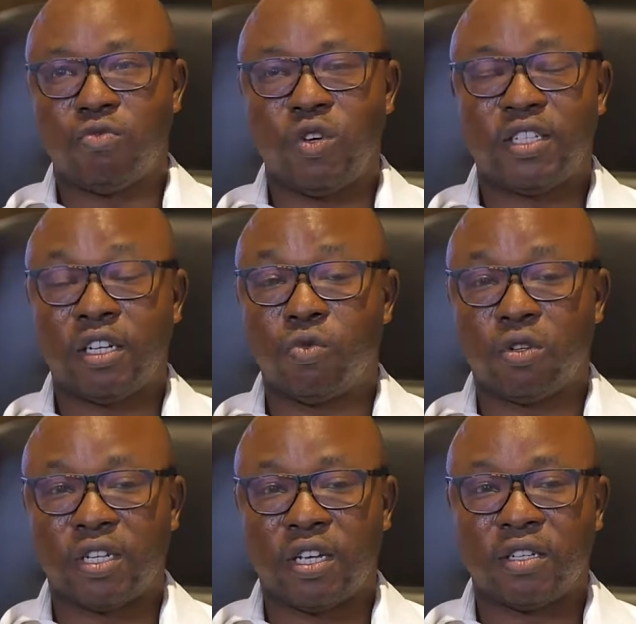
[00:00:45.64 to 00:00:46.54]
with
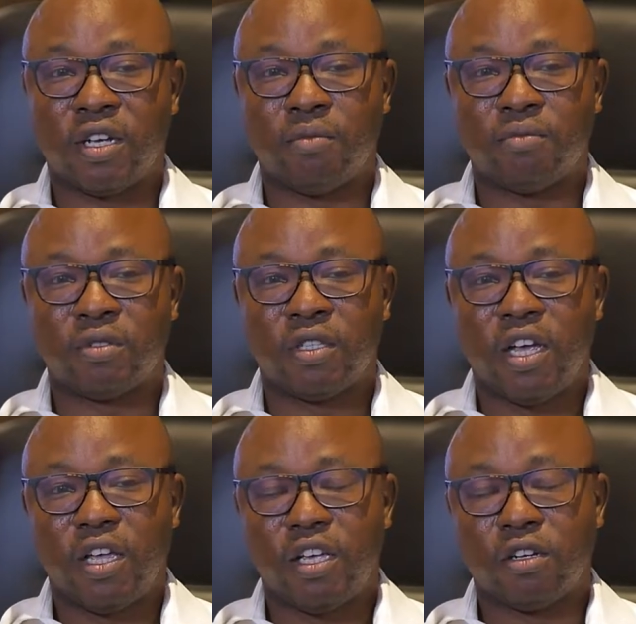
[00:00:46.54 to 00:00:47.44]
headquarters
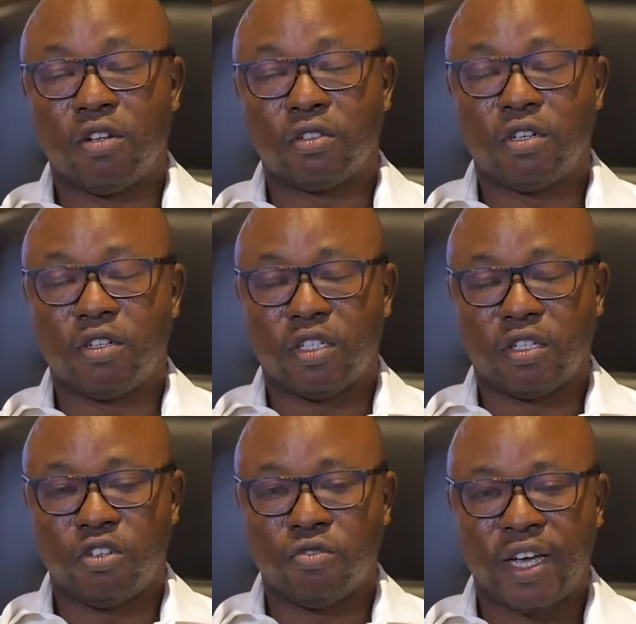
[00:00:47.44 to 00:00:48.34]
in London in
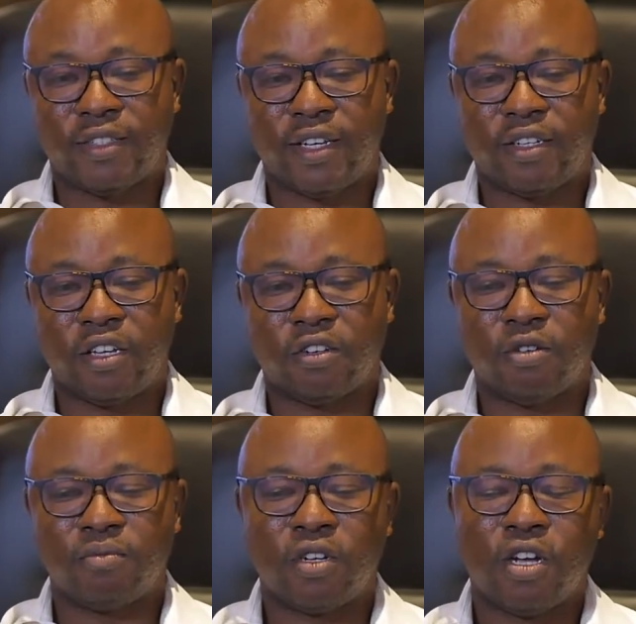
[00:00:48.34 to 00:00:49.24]
the United Kingdom.